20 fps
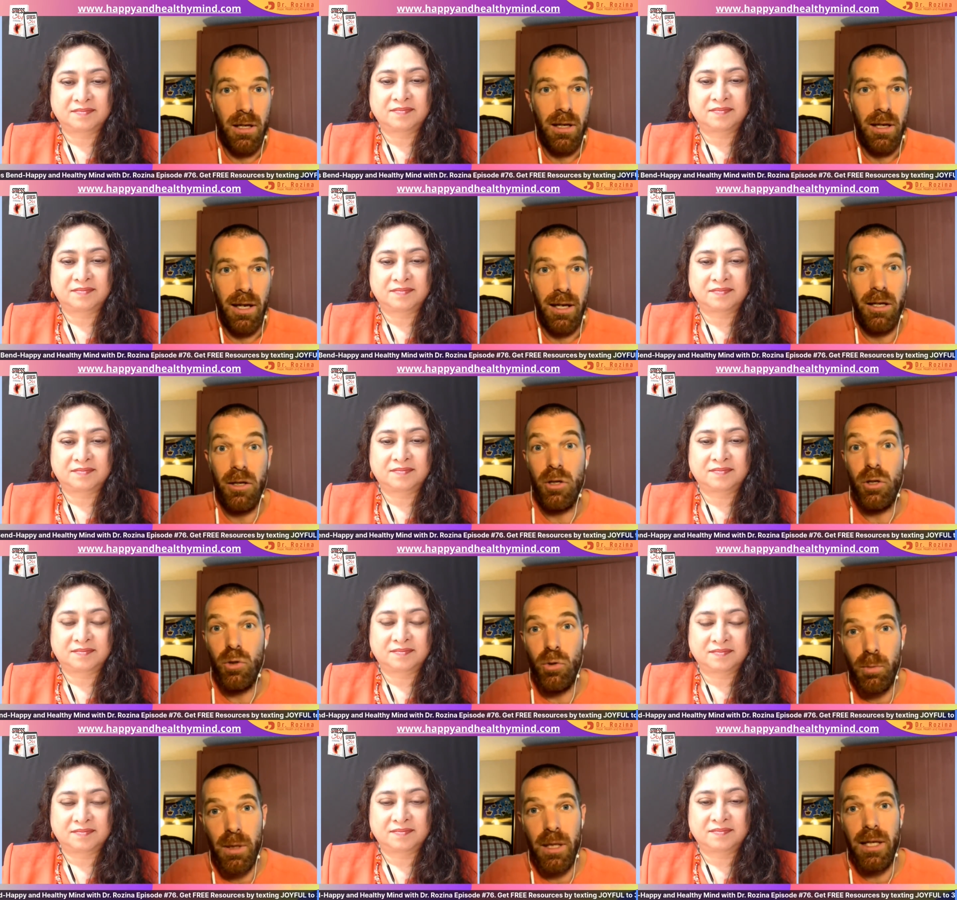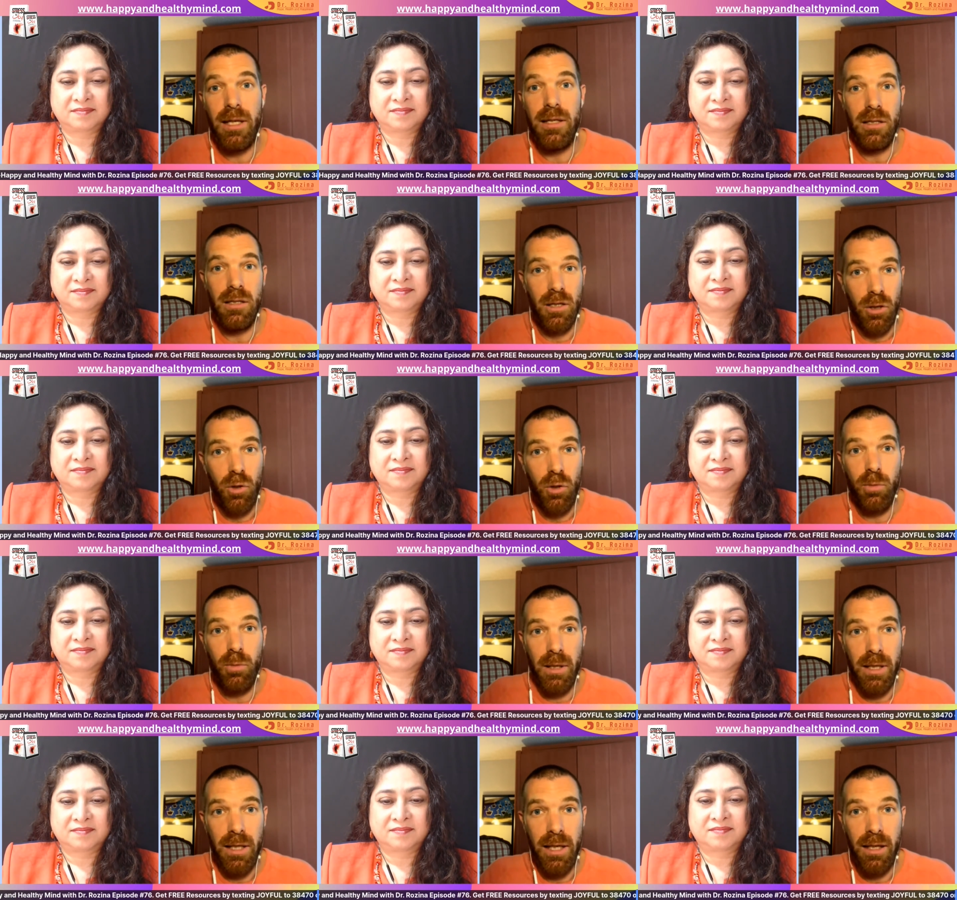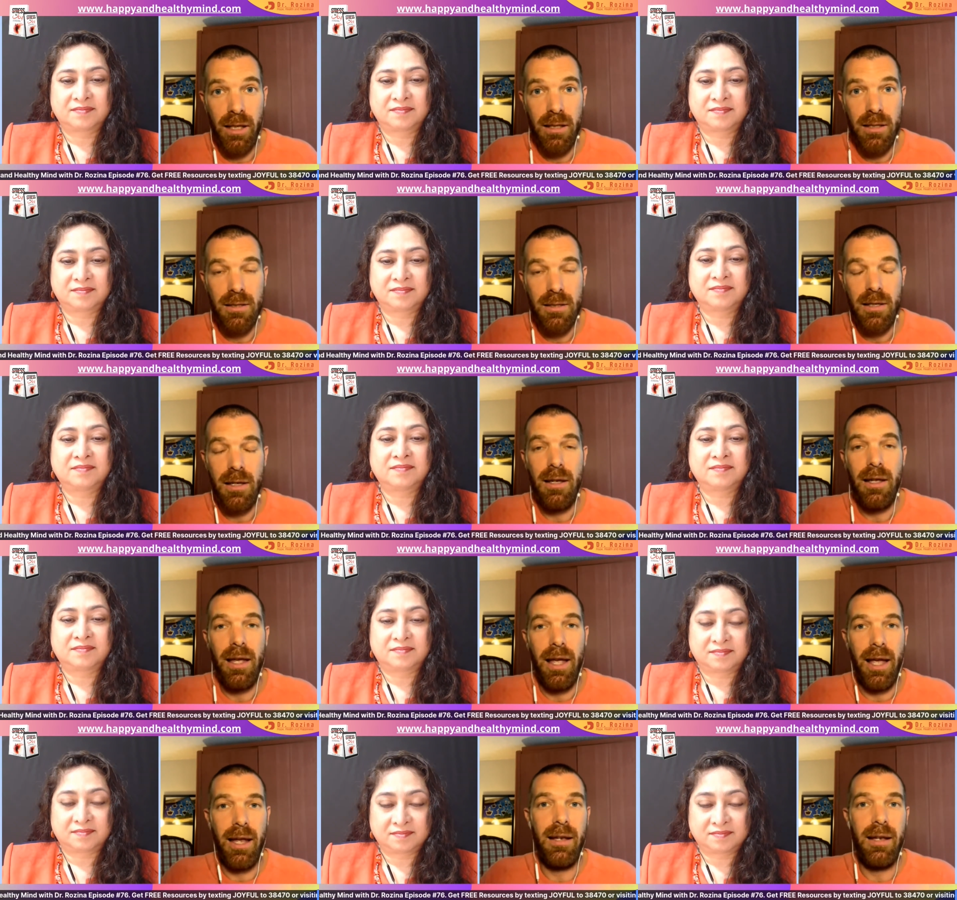Speaker 1: it accumulates and accumulates,
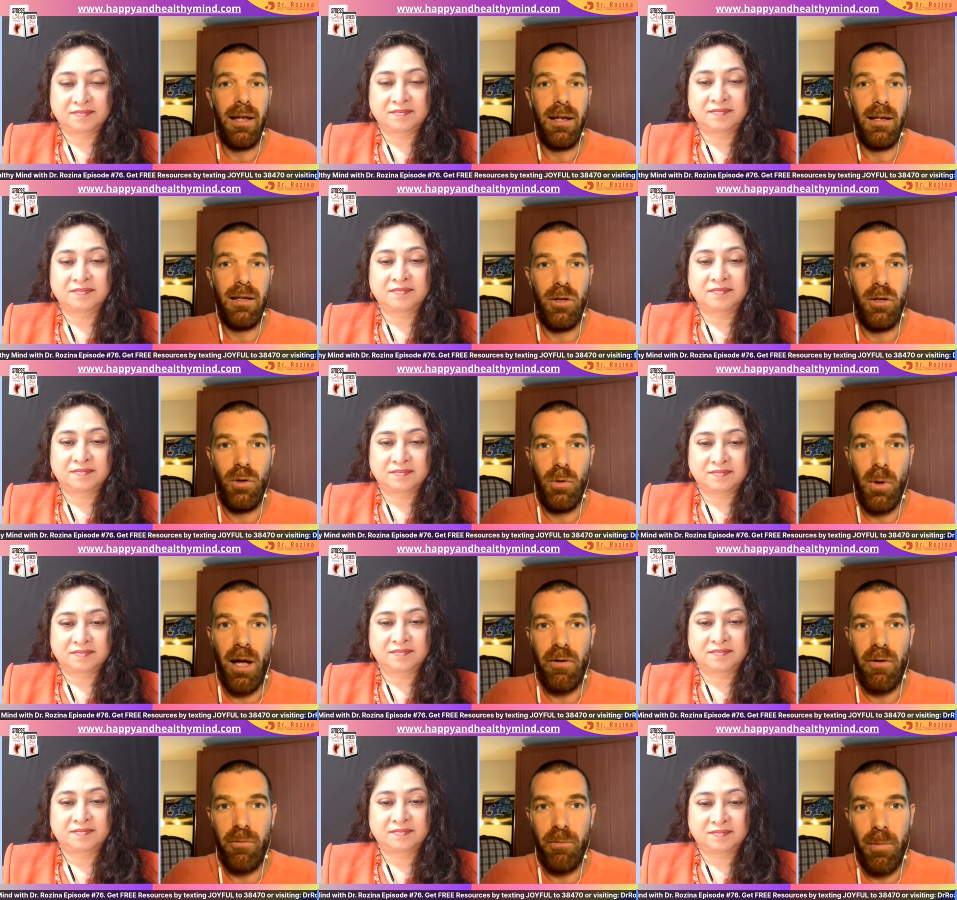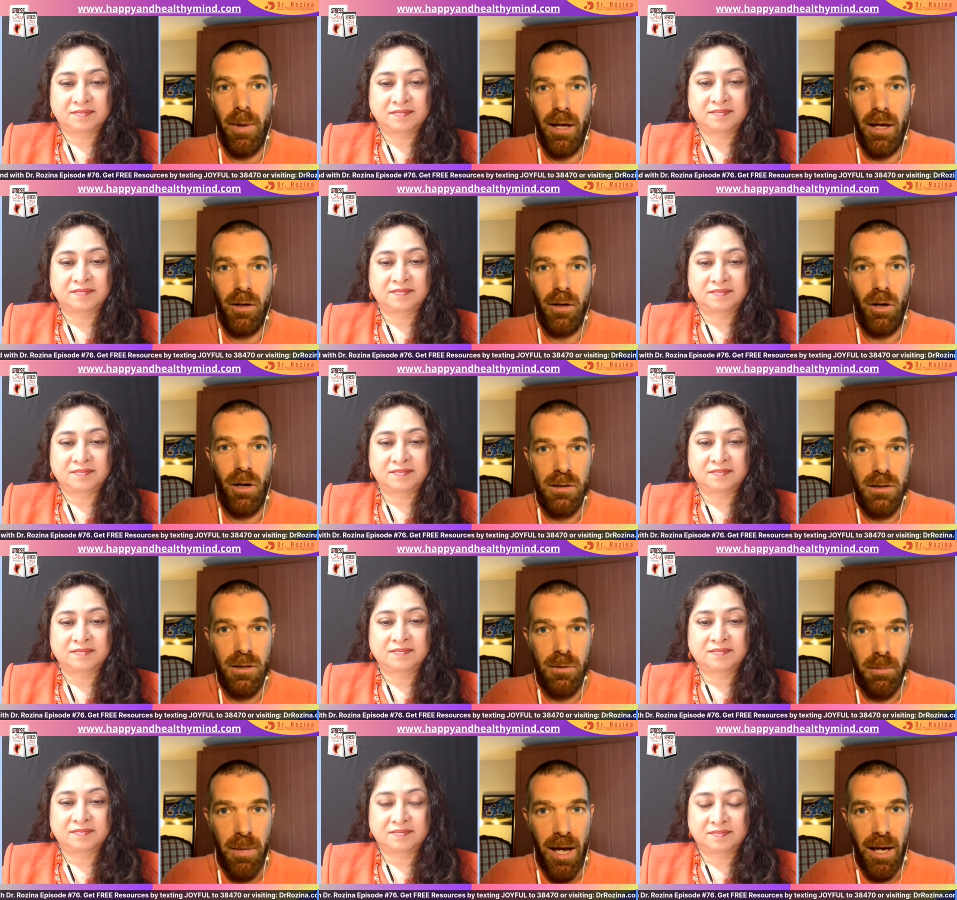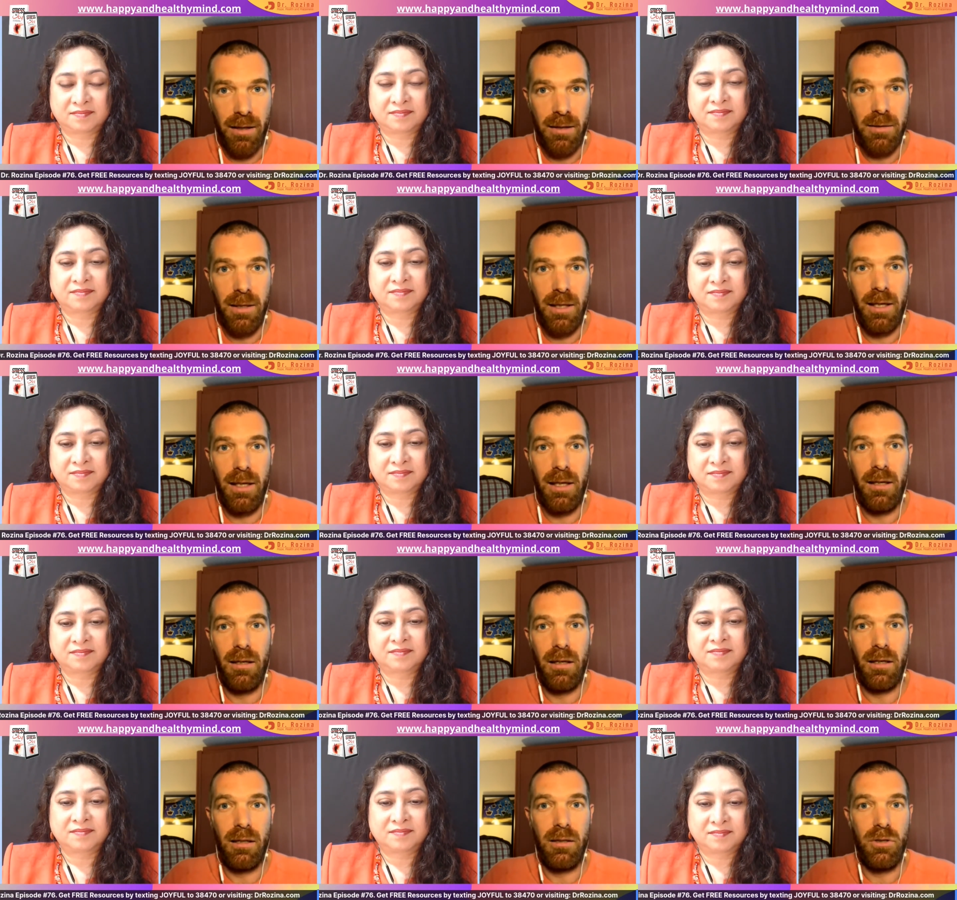and then you know have a constant back pain
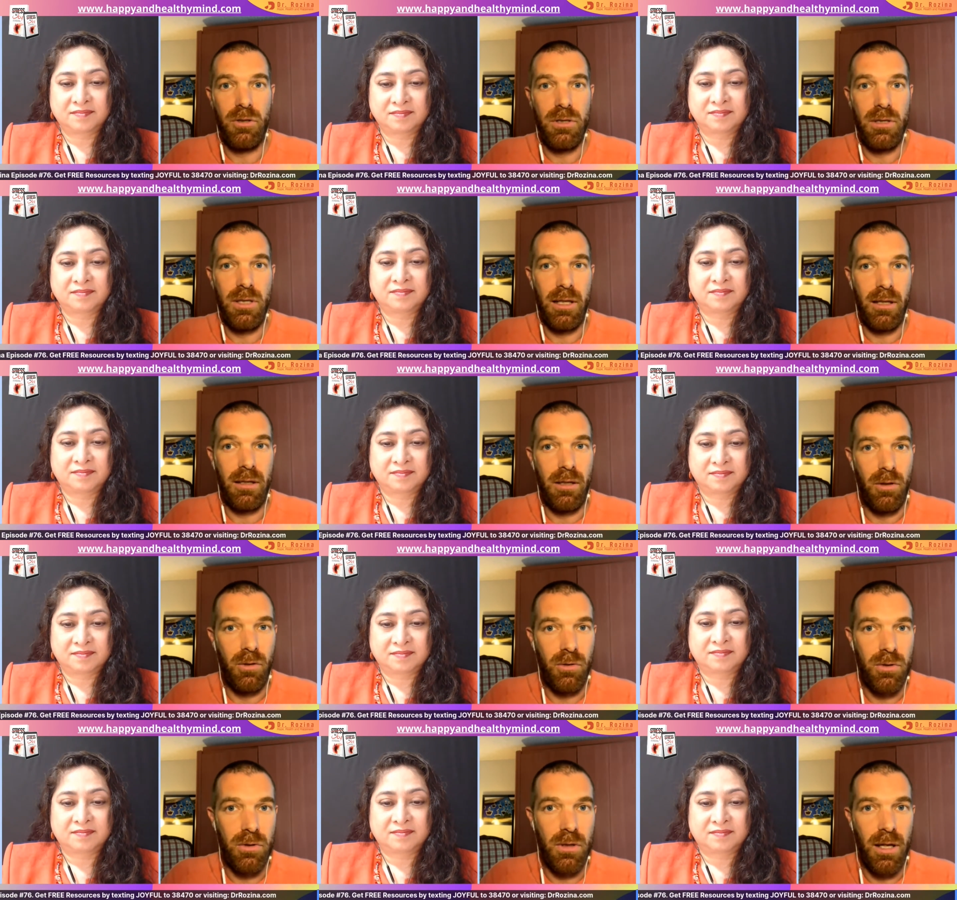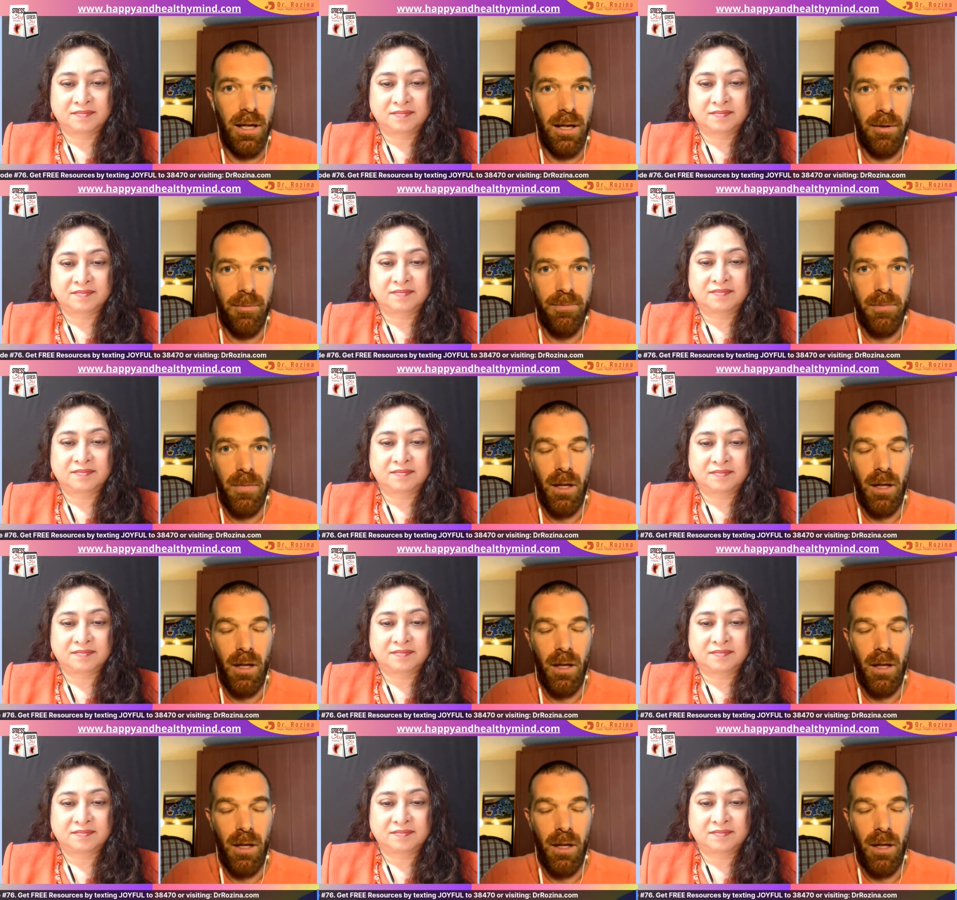like there's like you know um,